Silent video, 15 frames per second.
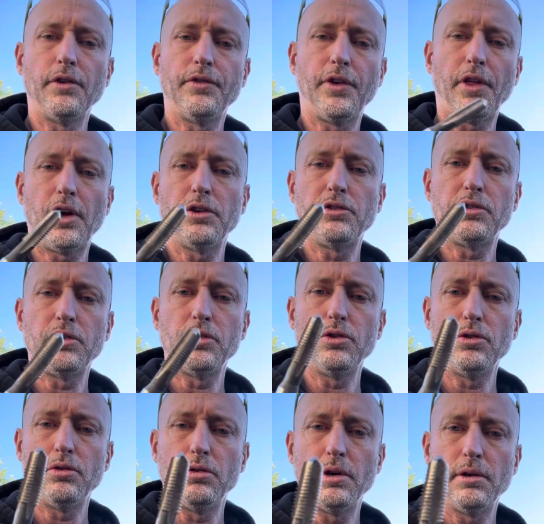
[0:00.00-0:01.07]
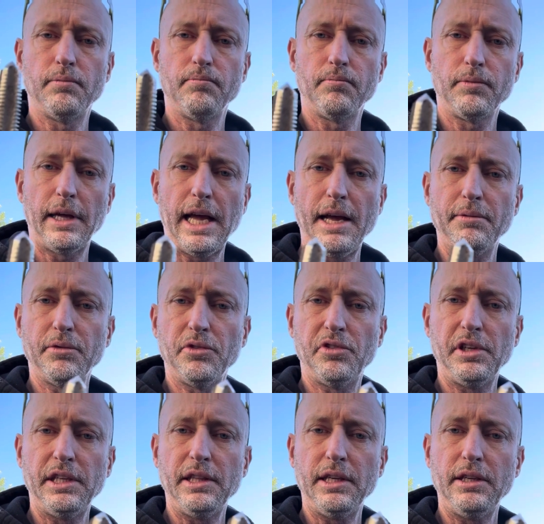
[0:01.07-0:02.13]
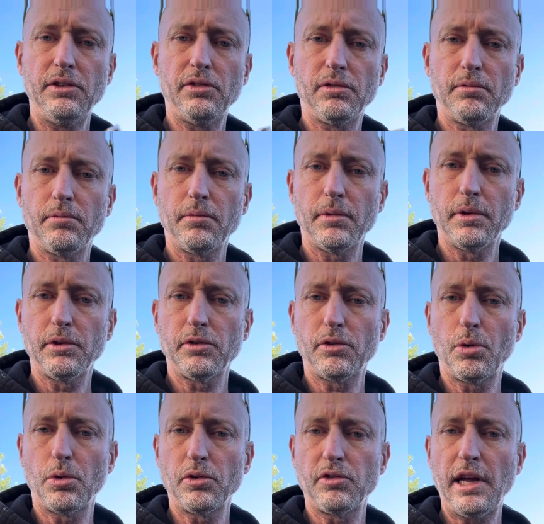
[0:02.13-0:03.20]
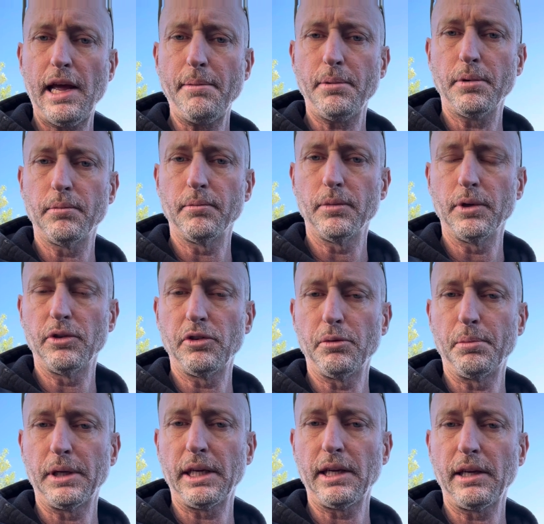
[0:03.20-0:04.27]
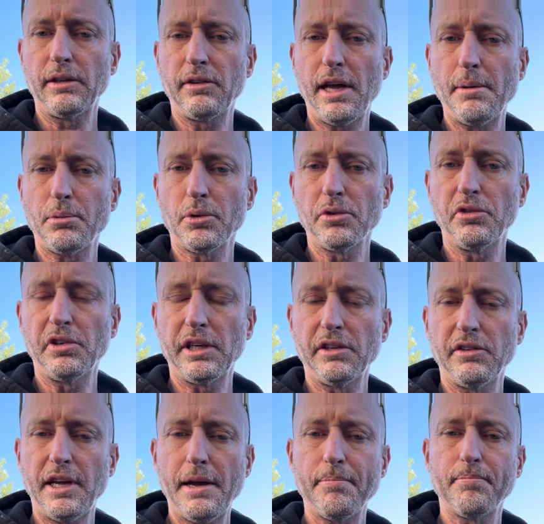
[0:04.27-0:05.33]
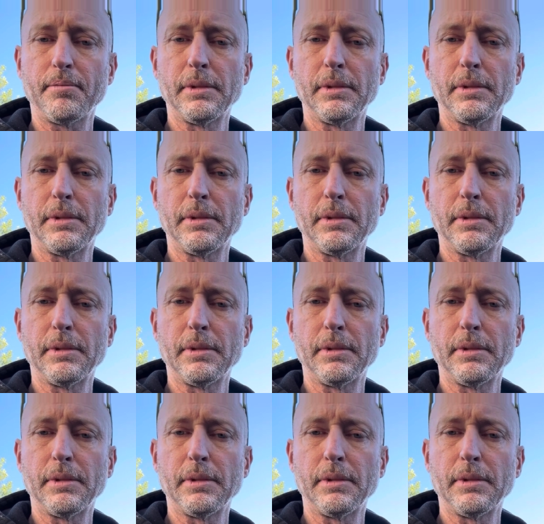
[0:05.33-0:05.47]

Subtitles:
for those of you that haven't seen these, it's called a tap. It's a beginning tap or a second tap.